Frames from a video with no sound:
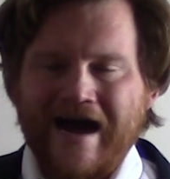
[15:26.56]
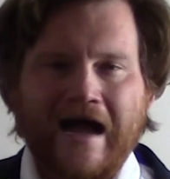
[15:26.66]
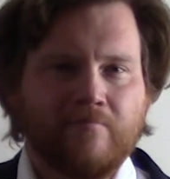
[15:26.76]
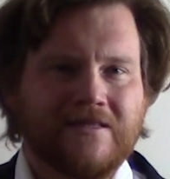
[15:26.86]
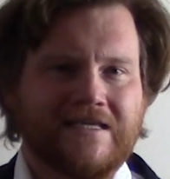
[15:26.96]

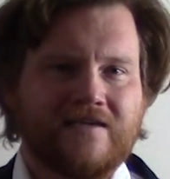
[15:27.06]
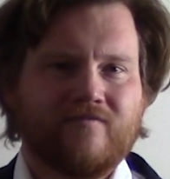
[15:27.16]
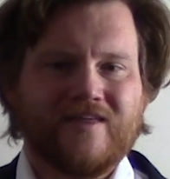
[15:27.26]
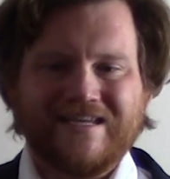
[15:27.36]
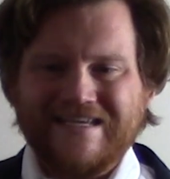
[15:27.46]
I
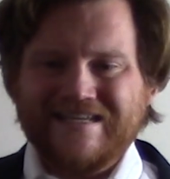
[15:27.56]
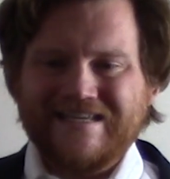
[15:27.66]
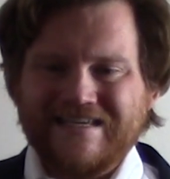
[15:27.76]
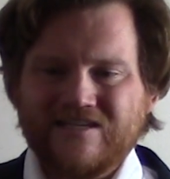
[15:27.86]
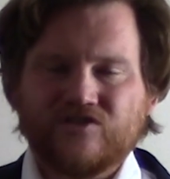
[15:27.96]
believe that it
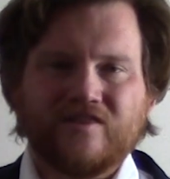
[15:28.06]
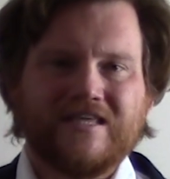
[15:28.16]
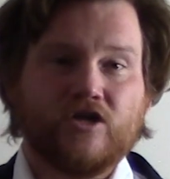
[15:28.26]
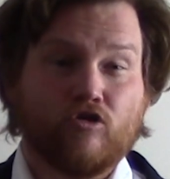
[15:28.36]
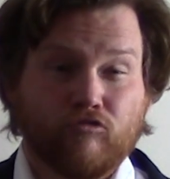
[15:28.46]
is
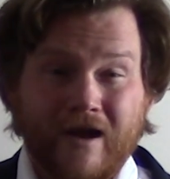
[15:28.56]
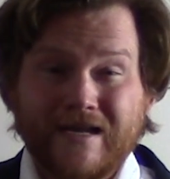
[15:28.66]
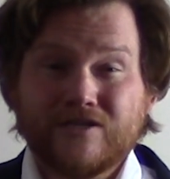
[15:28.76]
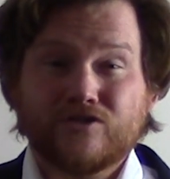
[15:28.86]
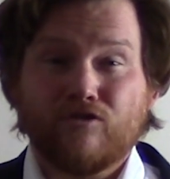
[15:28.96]
the
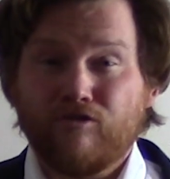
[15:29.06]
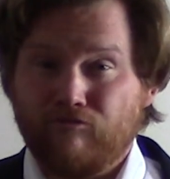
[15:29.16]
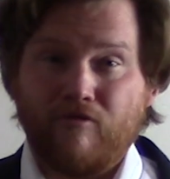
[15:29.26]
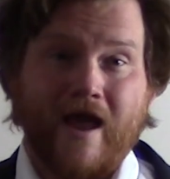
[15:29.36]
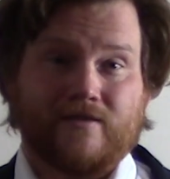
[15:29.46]
greatest
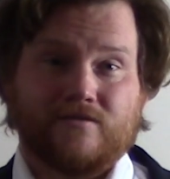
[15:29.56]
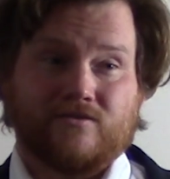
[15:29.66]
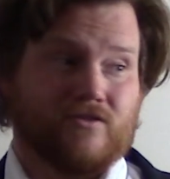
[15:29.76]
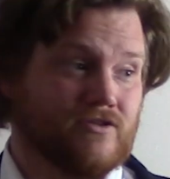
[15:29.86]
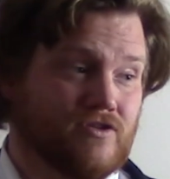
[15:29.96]
threat
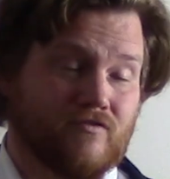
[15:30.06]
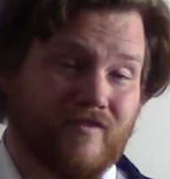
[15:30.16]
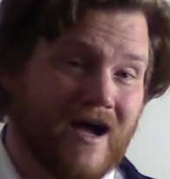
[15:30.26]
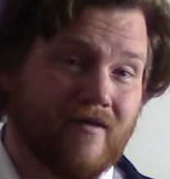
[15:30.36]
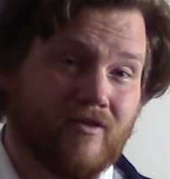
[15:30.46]
to the
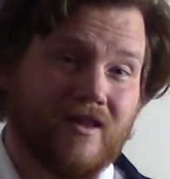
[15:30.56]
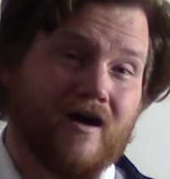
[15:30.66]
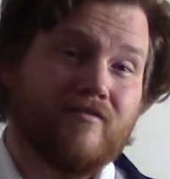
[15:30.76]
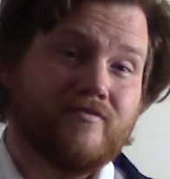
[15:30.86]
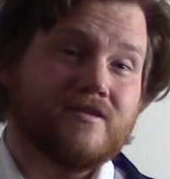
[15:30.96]
survival
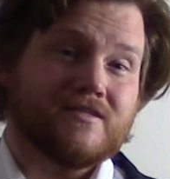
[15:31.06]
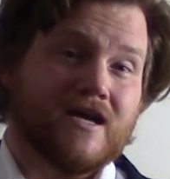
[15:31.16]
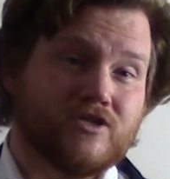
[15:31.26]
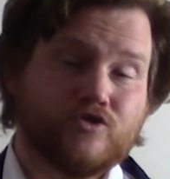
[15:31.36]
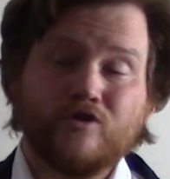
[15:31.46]
of this
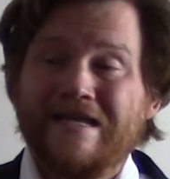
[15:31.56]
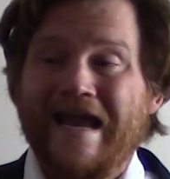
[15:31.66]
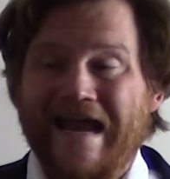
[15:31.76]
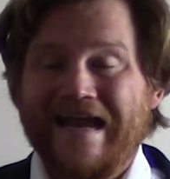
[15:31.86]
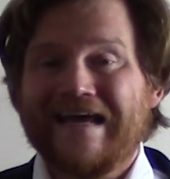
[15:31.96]

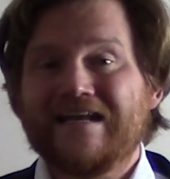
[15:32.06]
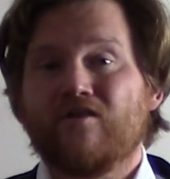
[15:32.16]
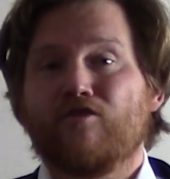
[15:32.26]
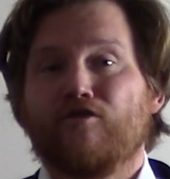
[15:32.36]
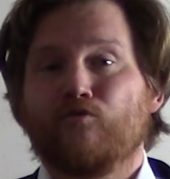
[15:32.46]
country and
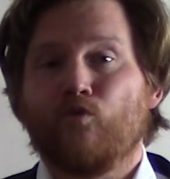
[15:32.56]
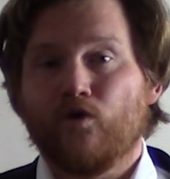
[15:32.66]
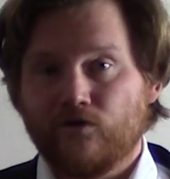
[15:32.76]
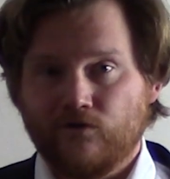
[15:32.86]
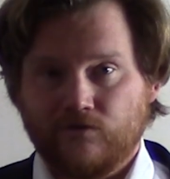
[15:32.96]
the
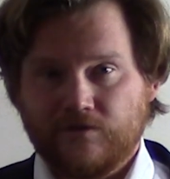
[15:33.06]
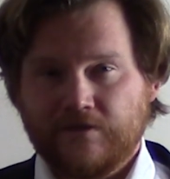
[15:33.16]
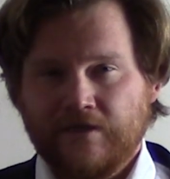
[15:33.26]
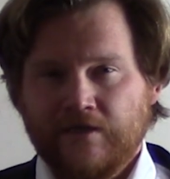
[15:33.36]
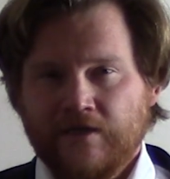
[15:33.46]
world.
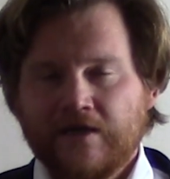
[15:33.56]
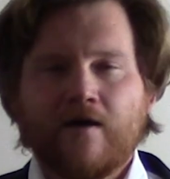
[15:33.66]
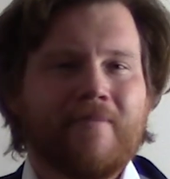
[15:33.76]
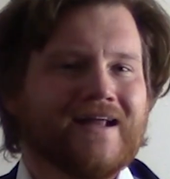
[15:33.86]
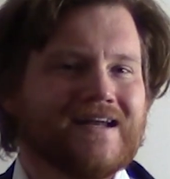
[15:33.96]

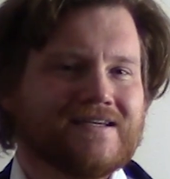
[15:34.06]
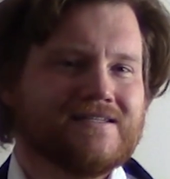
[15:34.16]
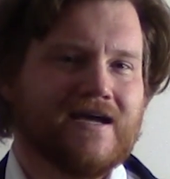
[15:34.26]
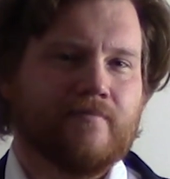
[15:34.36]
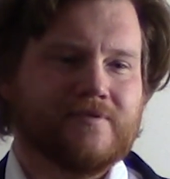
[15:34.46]
Come back next
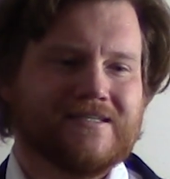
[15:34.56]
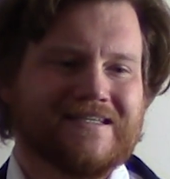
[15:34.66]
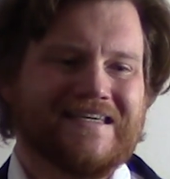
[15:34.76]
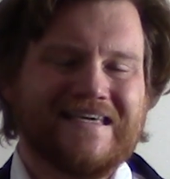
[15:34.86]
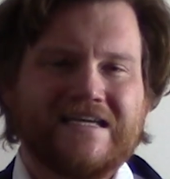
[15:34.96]
time
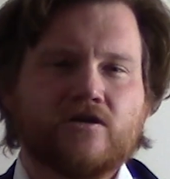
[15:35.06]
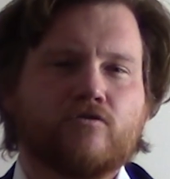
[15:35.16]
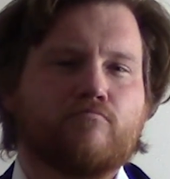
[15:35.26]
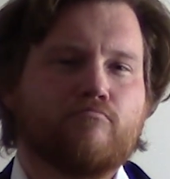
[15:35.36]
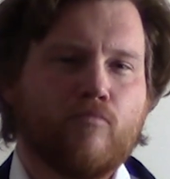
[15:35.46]
to
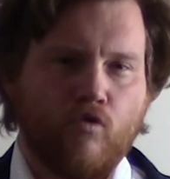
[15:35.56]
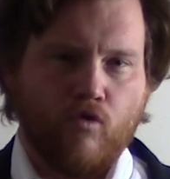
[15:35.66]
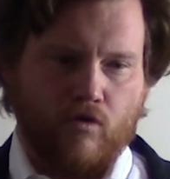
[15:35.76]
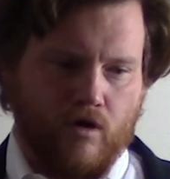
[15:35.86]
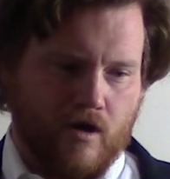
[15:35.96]
hear
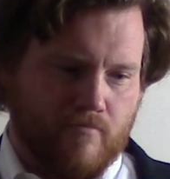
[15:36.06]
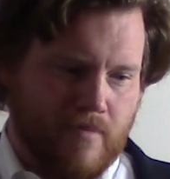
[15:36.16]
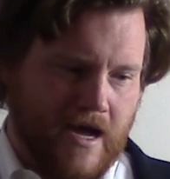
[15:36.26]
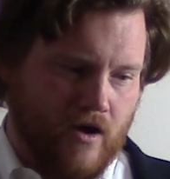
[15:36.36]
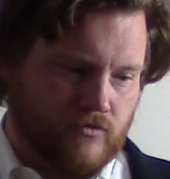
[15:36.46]
more
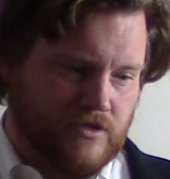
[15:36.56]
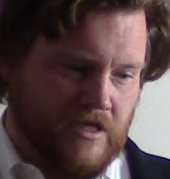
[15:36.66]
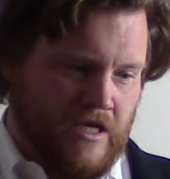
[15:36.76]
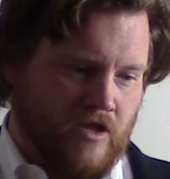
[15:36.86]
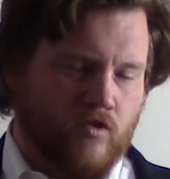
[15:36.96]
about
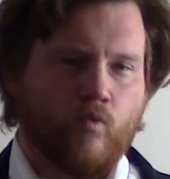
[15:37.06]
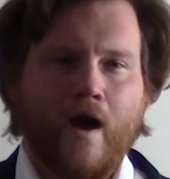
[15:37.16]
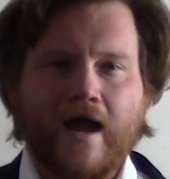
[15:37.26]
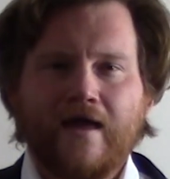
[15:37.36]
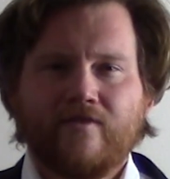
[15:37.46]
the
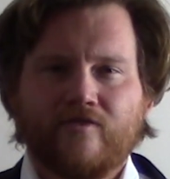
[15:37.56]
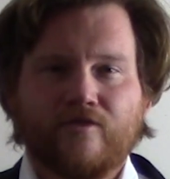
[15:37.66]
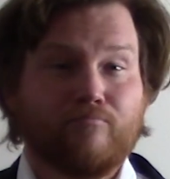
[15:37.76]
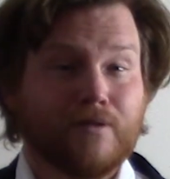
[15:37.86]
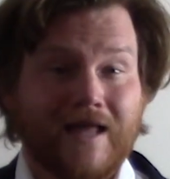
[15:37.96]
way that
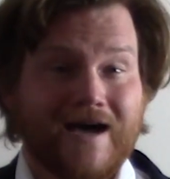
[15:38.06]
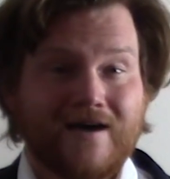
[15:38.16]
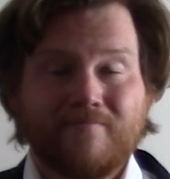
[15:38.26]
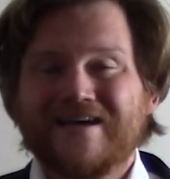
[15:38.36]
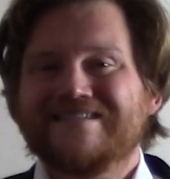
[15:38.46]
the
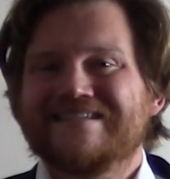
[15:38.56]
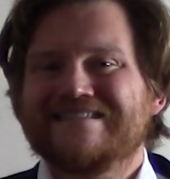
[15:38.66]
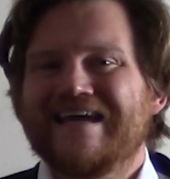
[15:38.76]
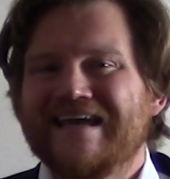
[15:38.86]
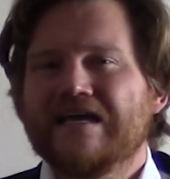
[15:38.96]
blob has
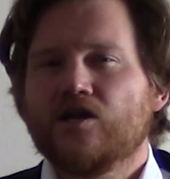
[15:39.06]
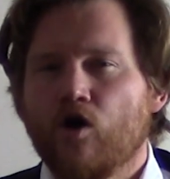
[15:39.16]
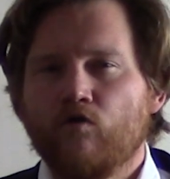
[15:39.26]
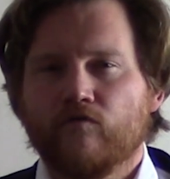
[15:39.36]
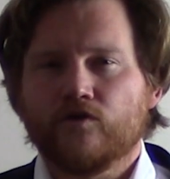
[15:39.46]
taken
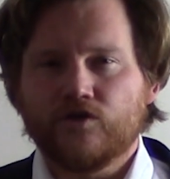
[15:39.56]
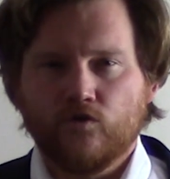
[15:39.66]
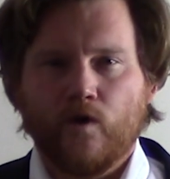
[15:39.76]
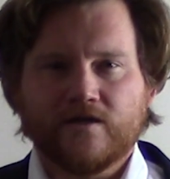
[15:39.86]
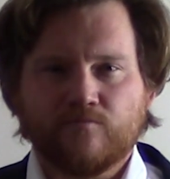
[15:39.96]
over
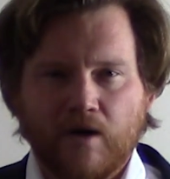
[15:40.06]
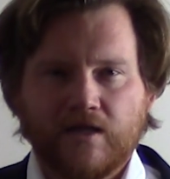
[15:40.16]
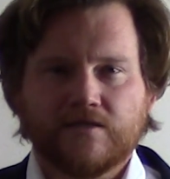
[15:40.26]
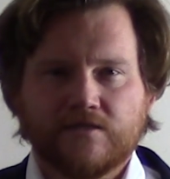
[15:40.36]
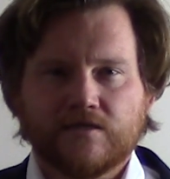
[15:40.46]
U.S.
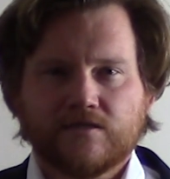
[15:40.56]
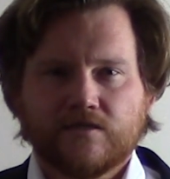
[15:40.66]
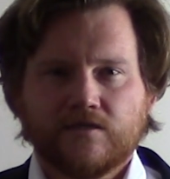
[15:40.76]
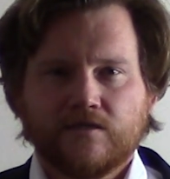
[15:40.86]
politics.